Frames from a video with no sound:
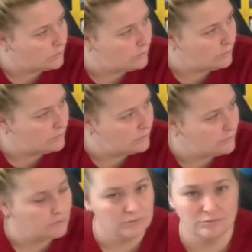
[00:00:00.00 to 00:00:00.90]

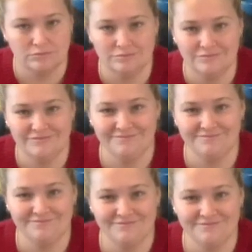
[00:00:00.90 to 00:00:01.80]

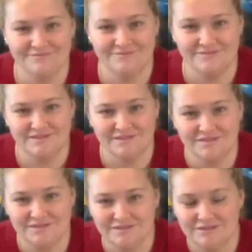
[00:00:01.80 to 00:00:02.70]

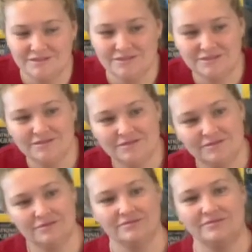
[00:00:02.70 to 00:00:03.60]

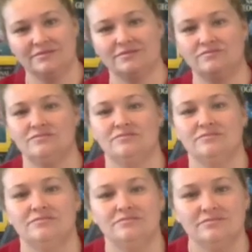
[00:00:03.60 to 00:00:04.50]

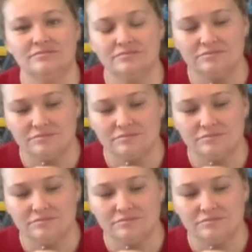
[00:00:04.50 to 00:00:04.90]
No words are spoken by the person on screen.